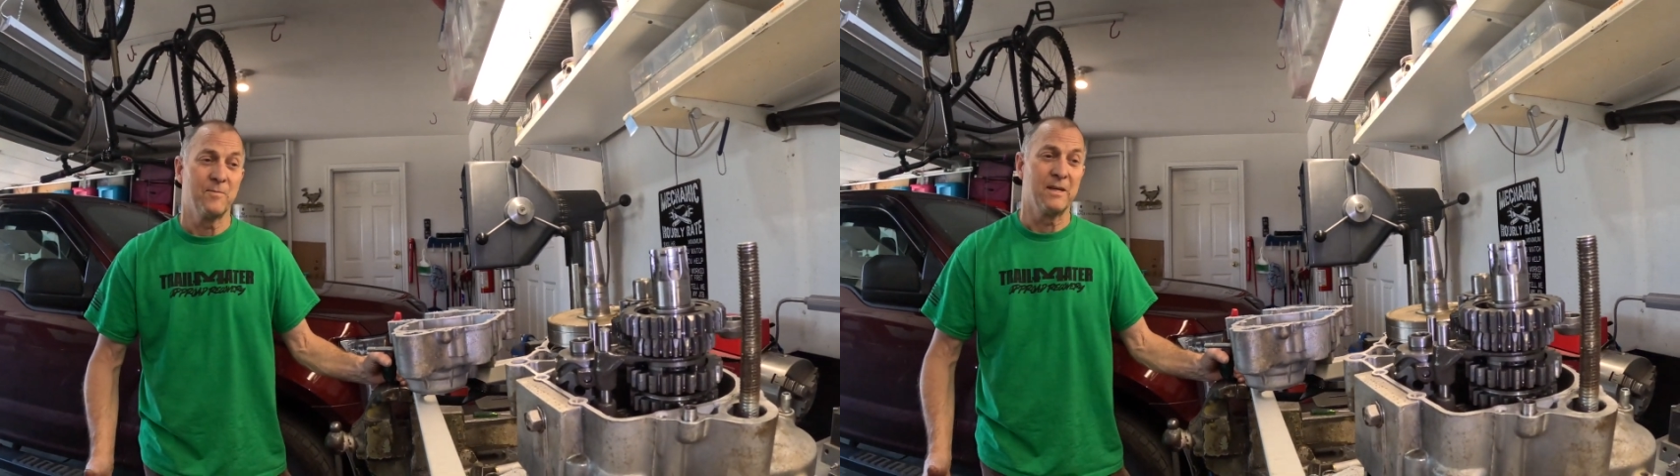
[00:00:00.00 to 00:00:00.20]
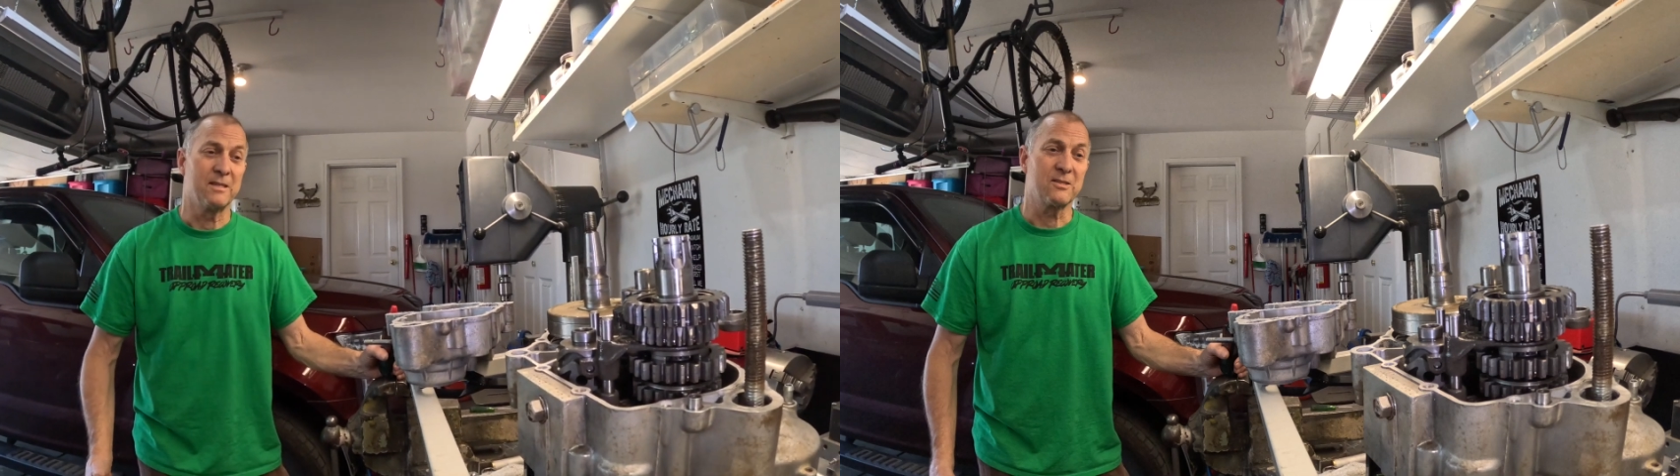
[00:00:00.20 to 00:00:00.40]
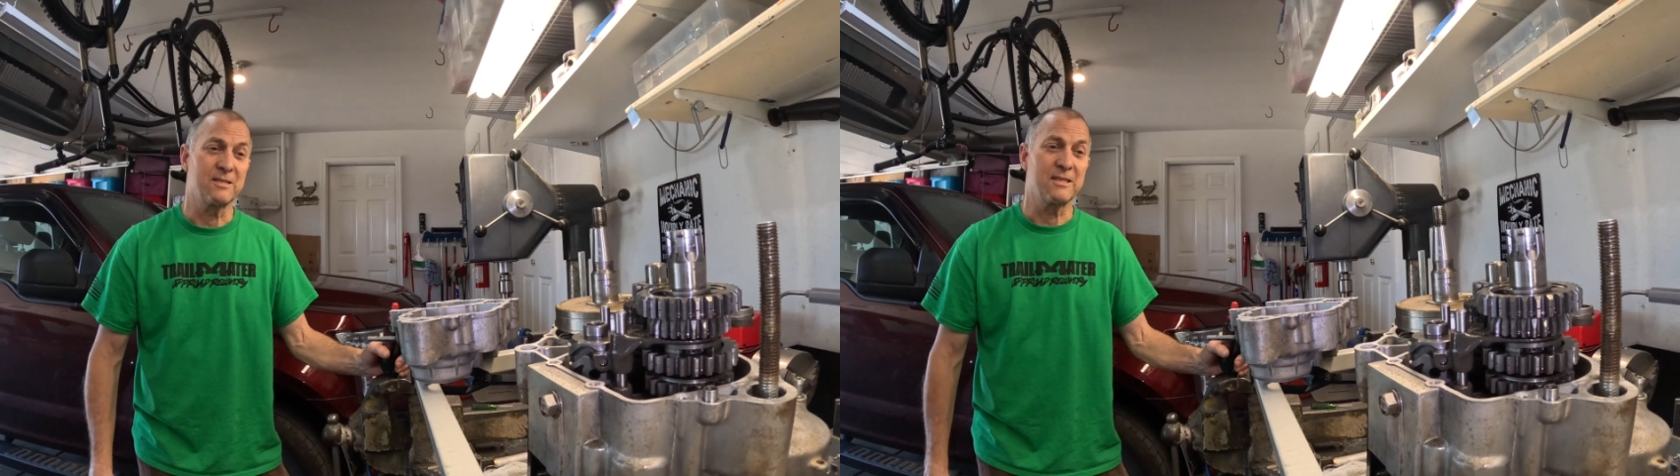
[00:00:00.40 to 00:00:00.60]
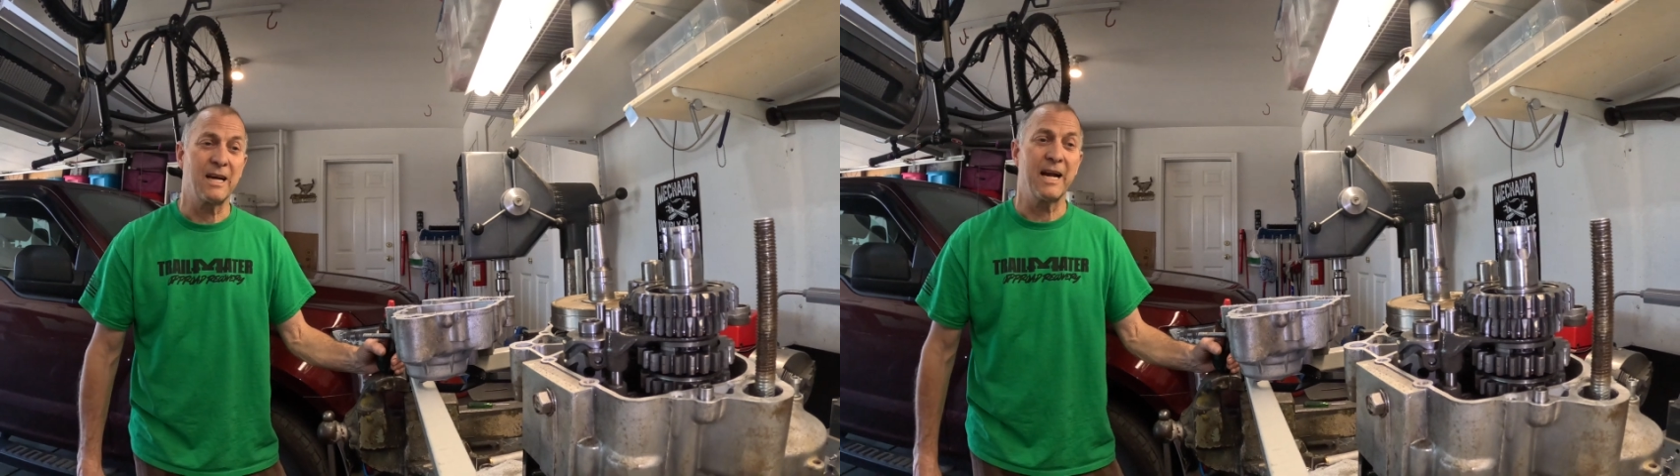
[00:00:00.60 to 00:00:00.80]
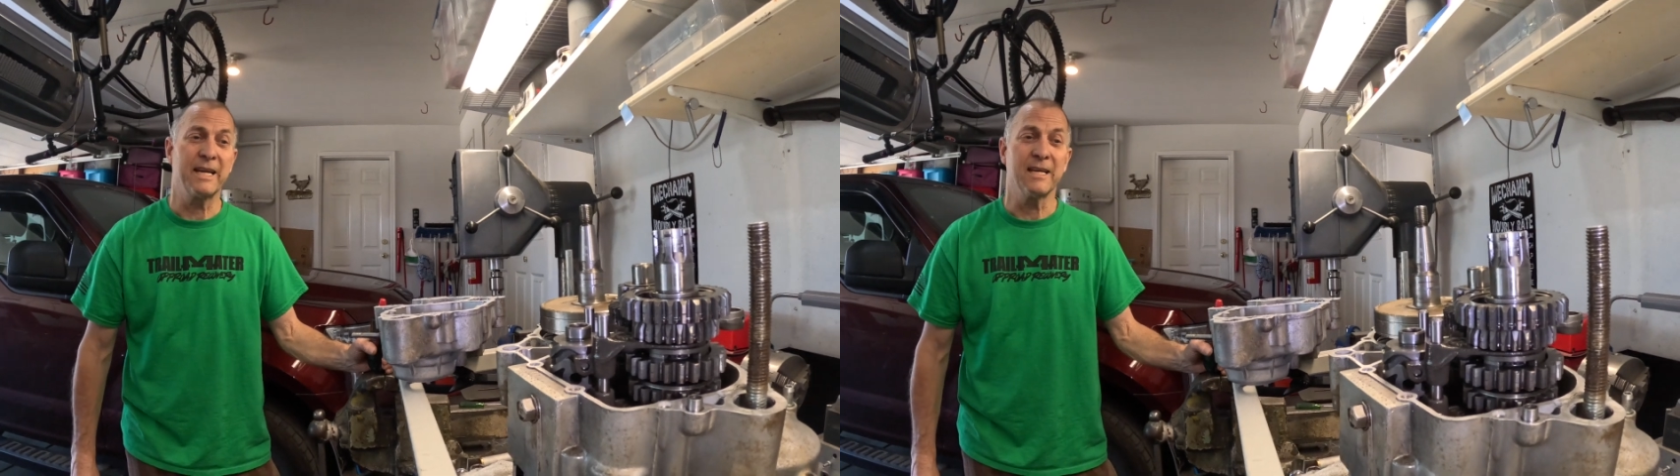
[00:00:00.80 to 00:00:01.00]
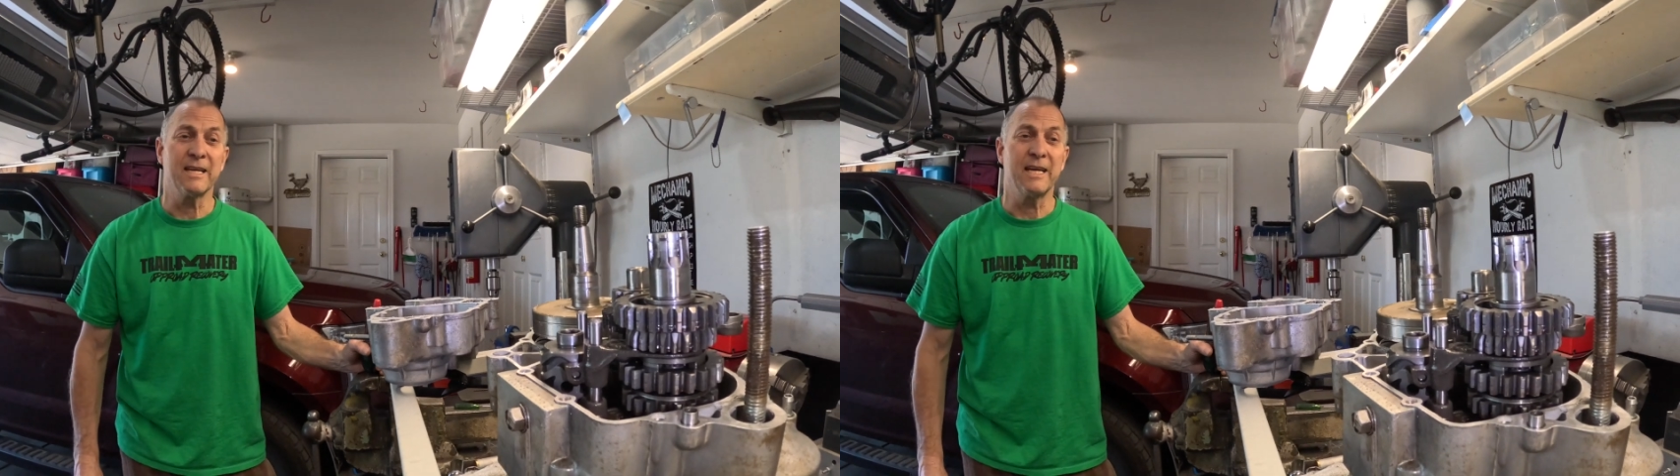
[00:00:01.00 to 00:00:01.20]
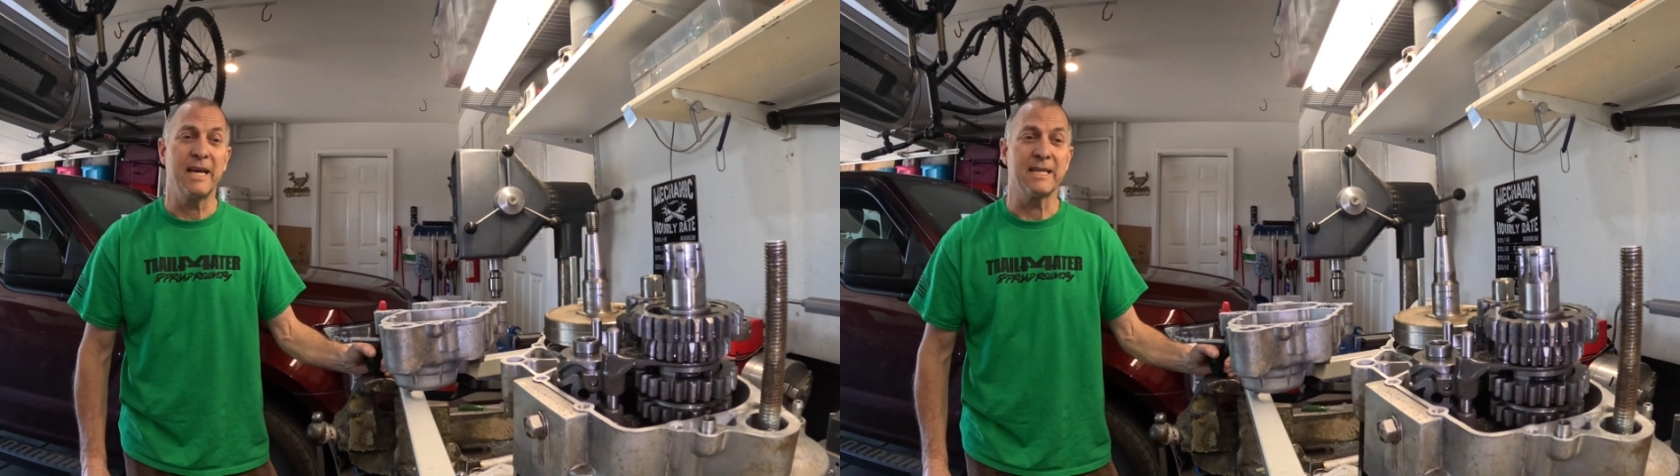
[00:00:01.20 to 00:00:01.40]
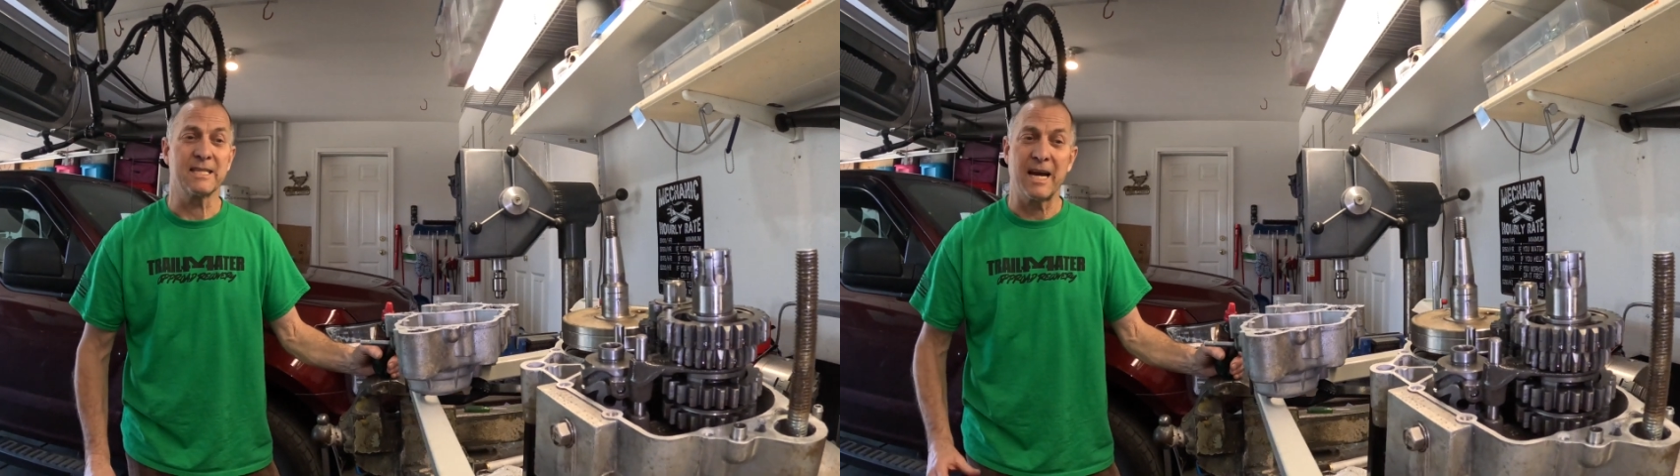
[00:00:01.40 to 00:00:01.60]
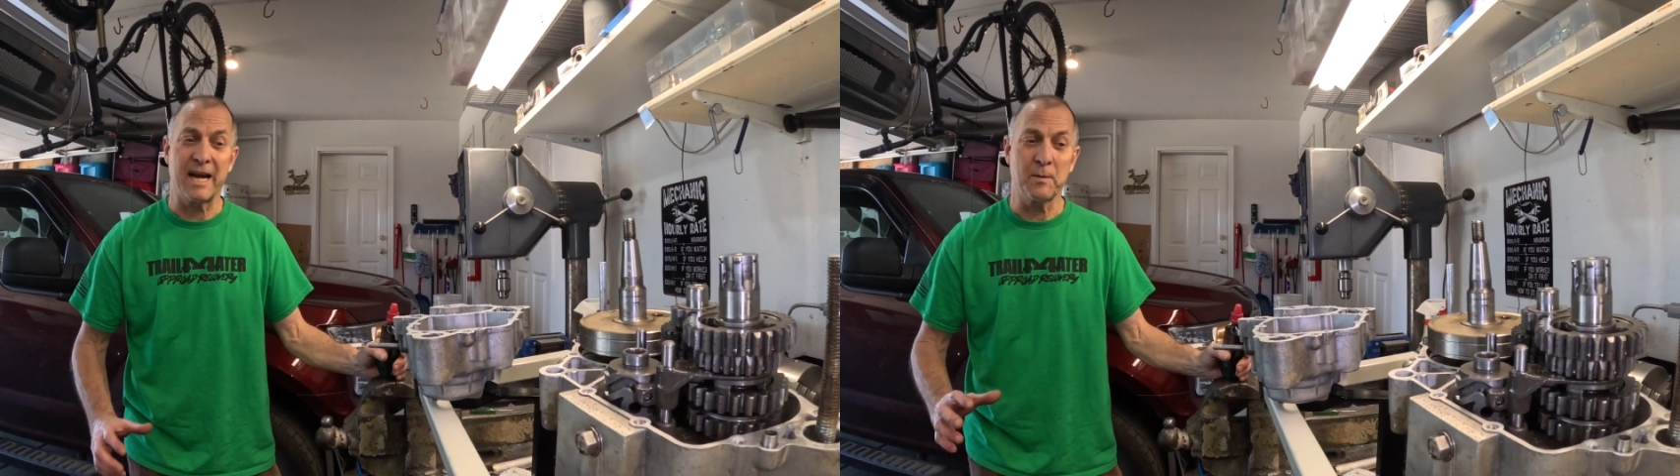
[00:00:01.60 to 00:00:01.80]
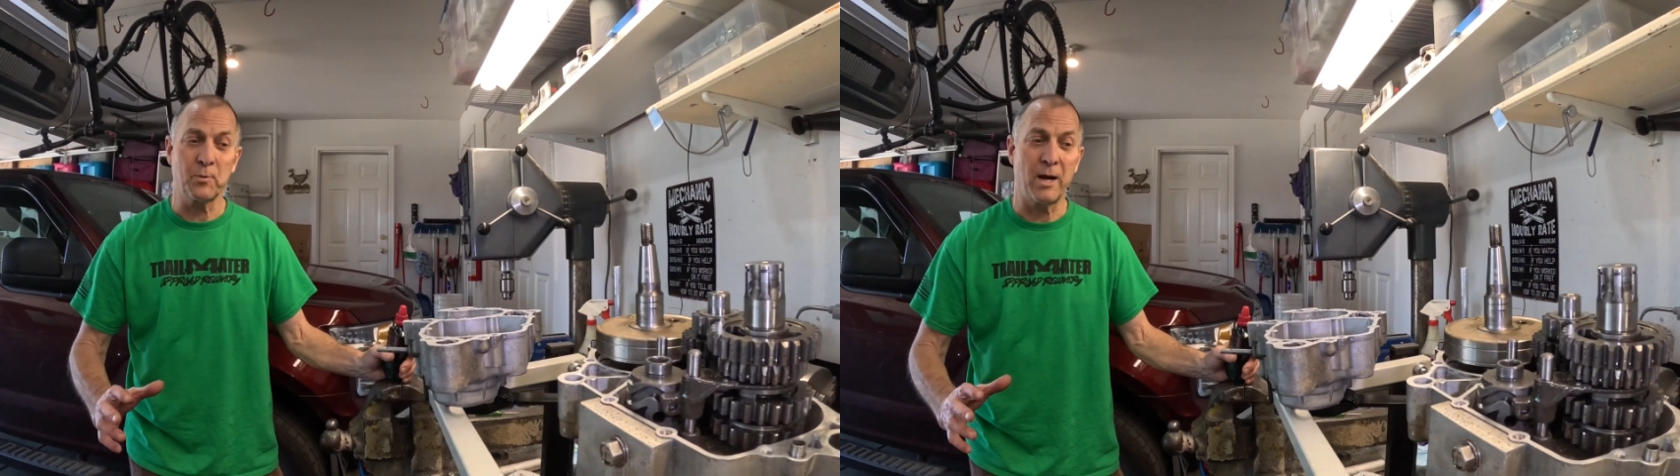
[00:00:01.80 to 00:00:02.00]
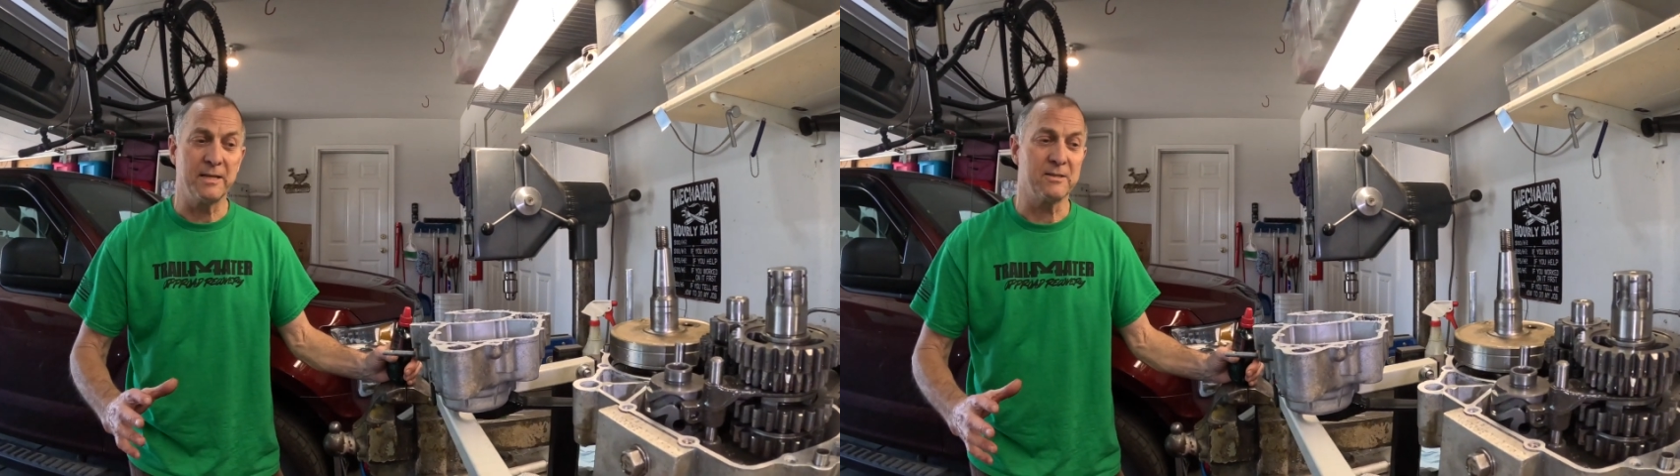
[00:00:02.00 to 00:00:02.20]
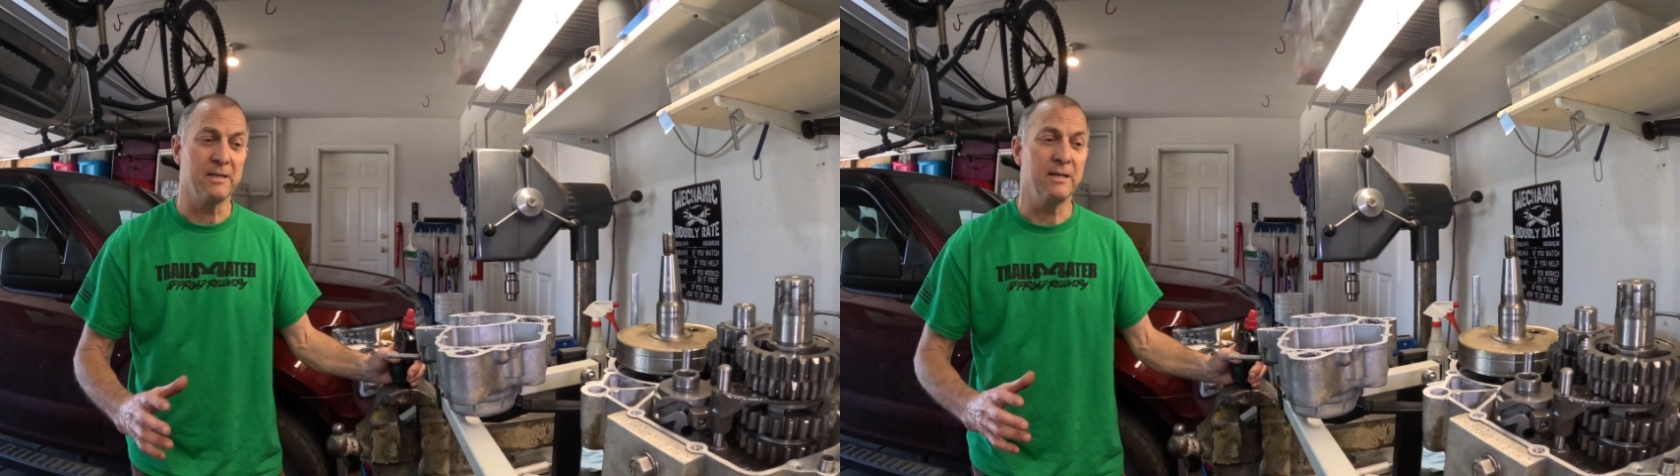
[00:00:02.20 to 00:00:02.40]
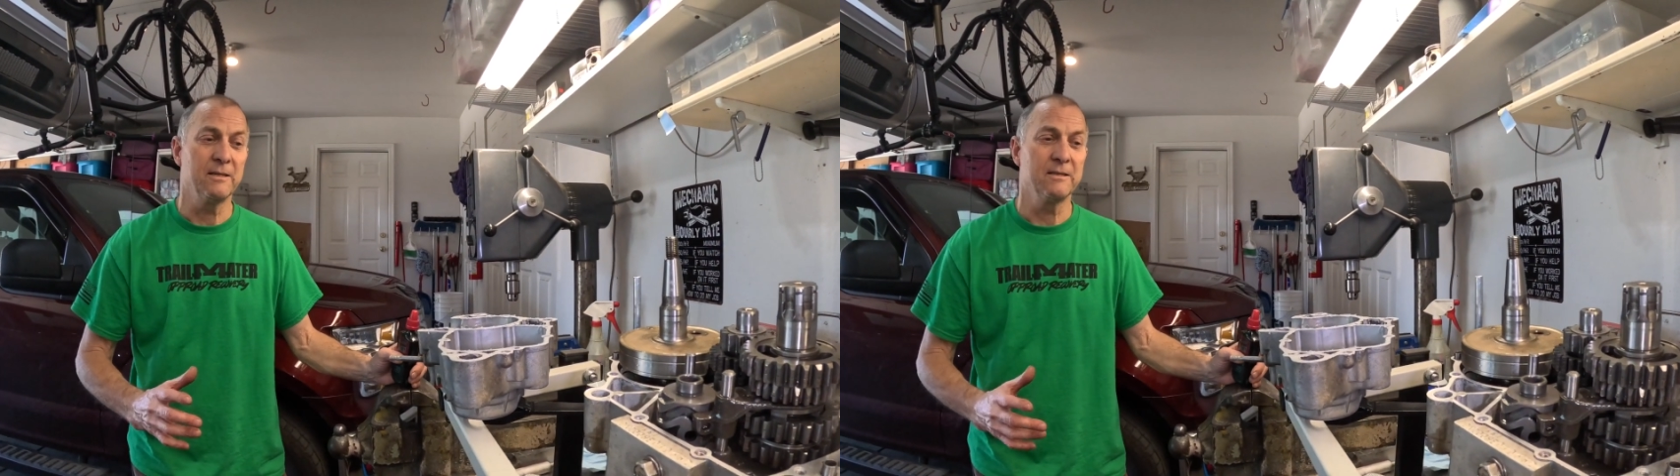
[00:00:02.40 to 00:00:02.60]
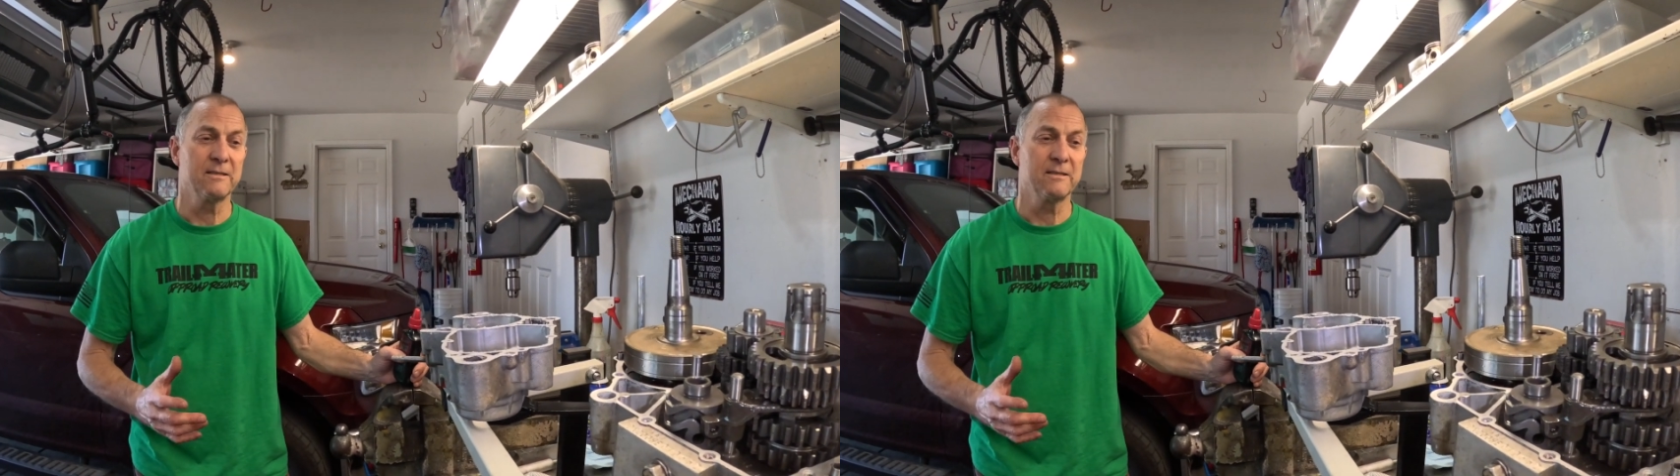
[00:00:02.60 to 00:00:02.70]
it's kind of pricey.